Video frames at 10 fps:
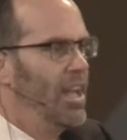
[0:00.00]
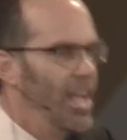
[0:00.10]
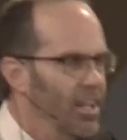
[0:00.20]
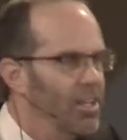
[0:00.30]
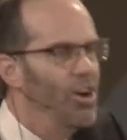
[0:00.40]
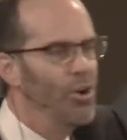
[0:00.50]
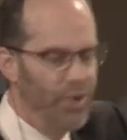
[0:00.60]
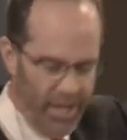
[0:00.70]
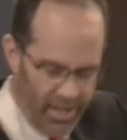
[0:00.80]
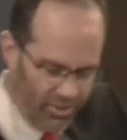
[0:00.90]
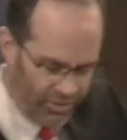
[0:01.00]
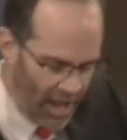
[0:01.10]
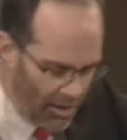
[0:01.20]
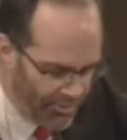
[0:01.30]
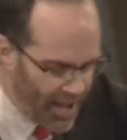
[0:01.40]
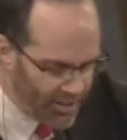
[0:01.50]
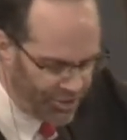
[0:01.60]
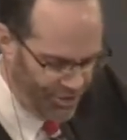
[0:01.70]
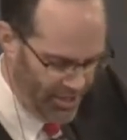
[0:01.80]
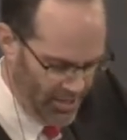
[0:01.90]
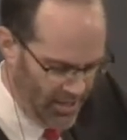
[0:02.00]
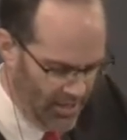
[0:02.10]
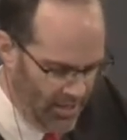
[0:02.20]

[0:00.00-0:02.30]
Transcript: He alone is salvation.